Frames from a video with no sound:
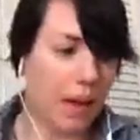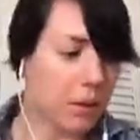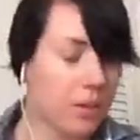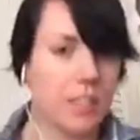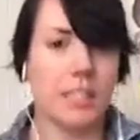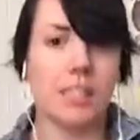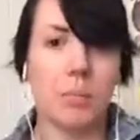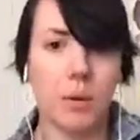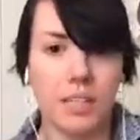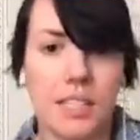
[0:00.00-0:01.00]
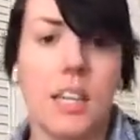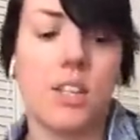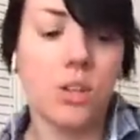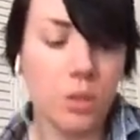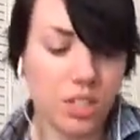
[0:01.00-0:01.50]
with us at some point today
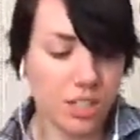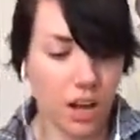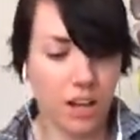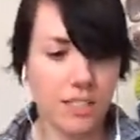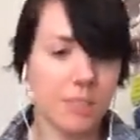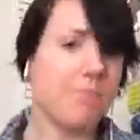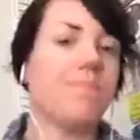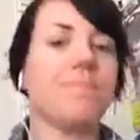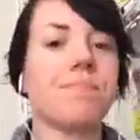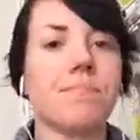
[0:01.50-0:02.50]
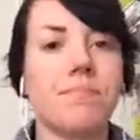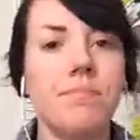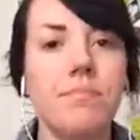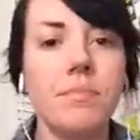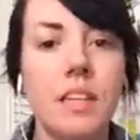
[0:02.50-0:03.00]
too, which is awesome.
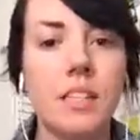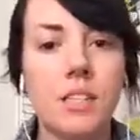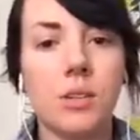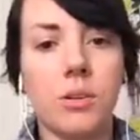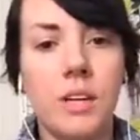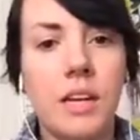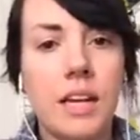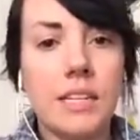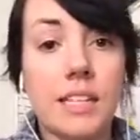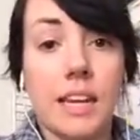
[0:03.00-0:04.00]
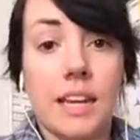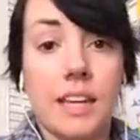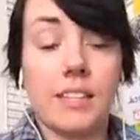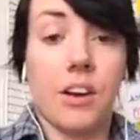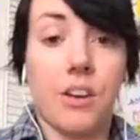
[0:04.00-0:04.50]
So today
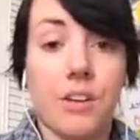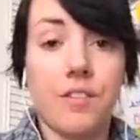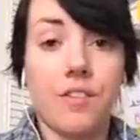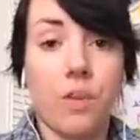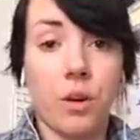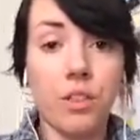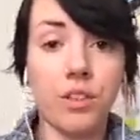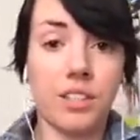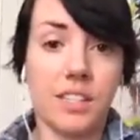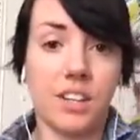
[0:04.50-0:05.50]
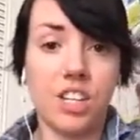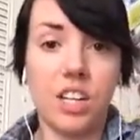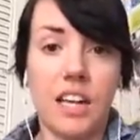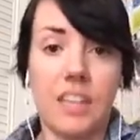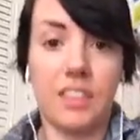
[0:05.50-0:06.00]
is our fourth discussion
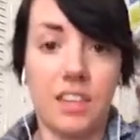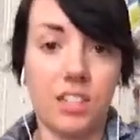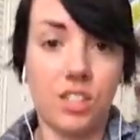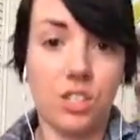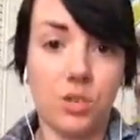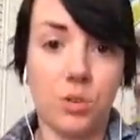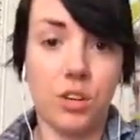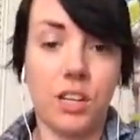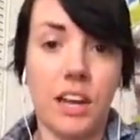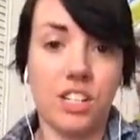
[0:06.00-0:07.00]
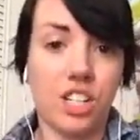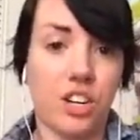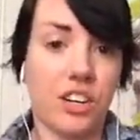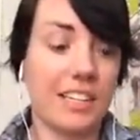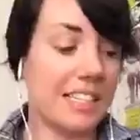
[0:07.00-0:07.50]
in the story
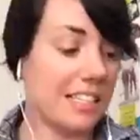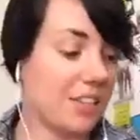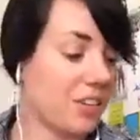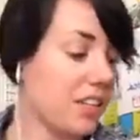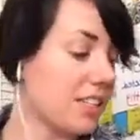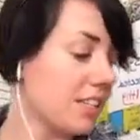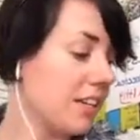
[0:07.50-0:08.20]
engineering series.